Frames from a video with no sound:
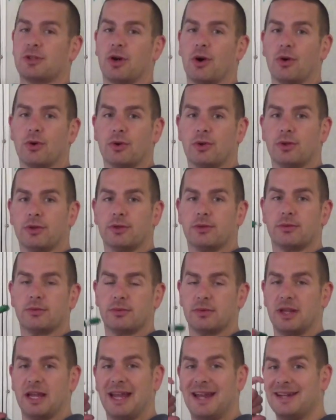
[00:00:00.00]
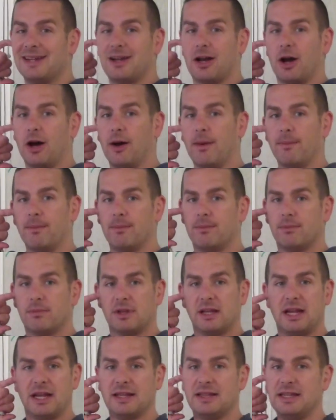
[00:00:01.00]
total income
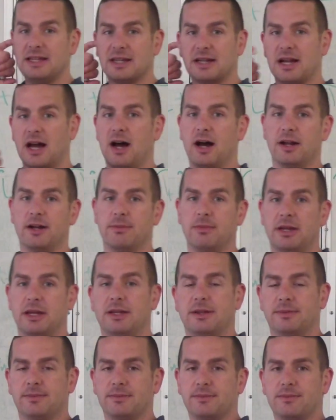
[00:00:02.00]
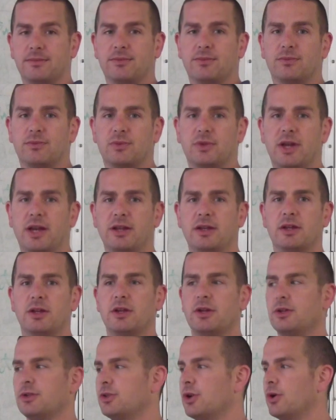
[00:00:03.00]
in the economy. Okay?
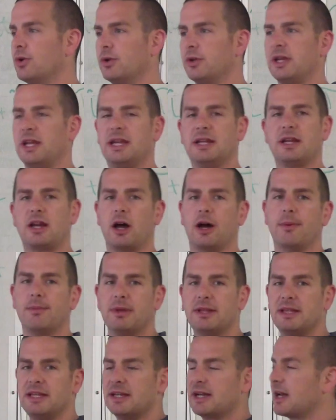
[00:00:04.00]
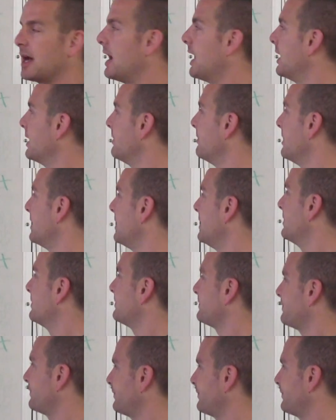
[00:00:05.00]
Total income in the economy,